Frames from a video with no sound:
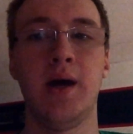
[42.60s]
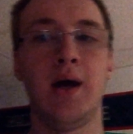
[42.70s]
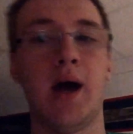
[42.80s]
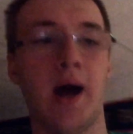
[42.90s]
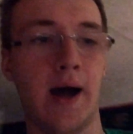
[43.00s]

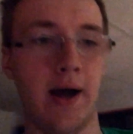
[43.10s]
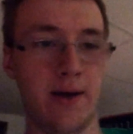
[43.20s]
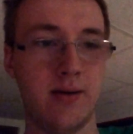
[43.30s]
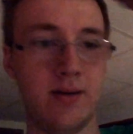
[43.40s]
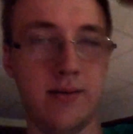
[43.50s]

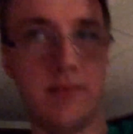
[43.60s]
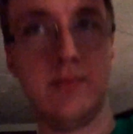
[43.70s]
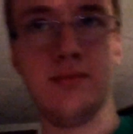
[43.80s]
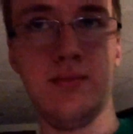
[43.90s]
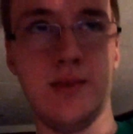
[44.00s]

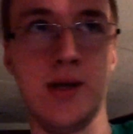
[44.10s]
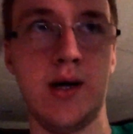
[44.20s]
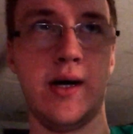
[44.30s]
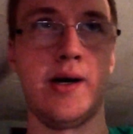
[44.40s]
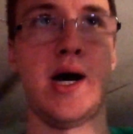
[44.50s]

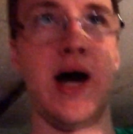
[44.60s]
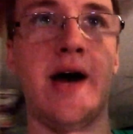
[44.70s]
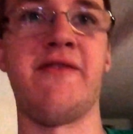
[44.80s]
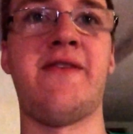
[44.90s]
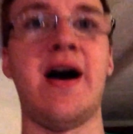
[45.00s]
The out
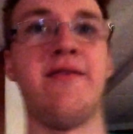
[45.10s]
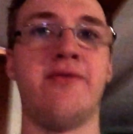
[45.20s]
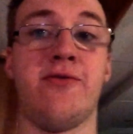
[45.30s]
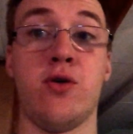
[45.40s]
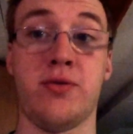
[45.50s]
of five,
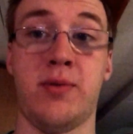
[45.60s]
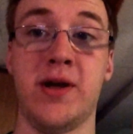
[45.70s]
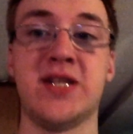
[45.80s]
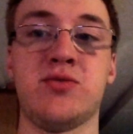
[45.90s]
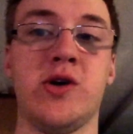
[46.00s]
fourth
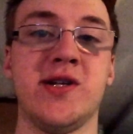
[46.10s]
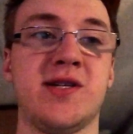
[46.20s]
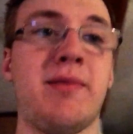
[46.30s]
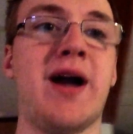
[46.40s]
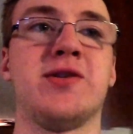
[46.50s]
place was
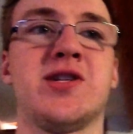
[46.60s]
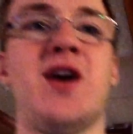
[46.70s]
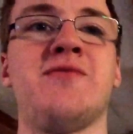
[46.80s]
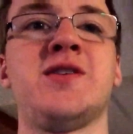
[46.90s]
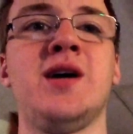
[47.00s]

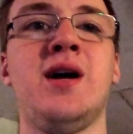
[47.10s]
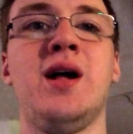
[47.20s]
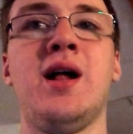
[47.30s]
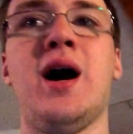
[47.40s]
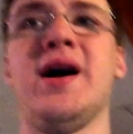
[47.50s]
Microsoft.
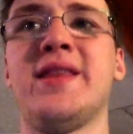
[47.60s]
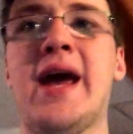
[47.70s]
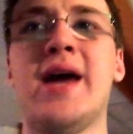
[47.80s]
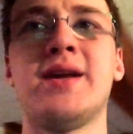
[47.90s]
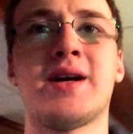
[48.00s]
They
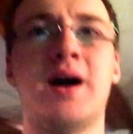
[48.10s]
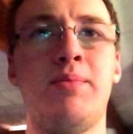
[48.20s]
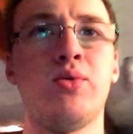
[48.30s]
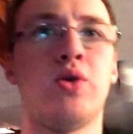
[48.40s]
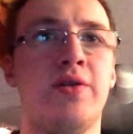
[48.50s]
had a
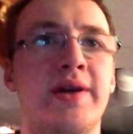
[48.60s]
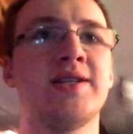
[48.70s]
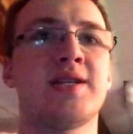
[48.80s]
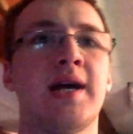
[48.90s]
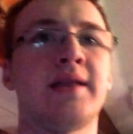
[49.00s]
couple cool
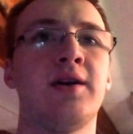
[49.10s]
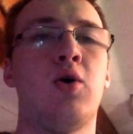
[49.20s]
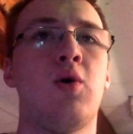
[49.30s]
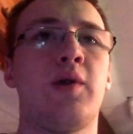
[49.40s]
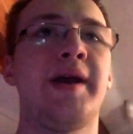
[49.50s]
things like the
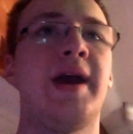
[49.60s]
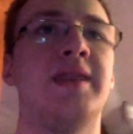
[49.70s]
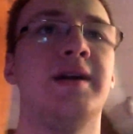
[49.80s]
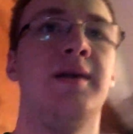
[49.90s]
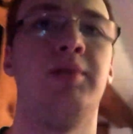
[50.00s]
Ori
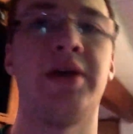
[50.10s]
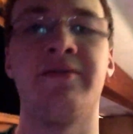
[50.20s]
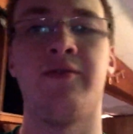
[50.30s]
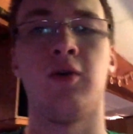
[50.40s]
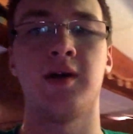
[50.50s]
and the Blaine
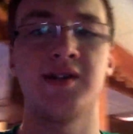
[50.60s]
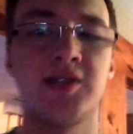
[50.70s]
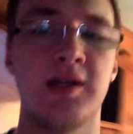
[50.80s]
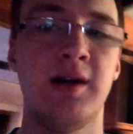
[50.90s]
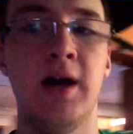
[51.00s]
Forest.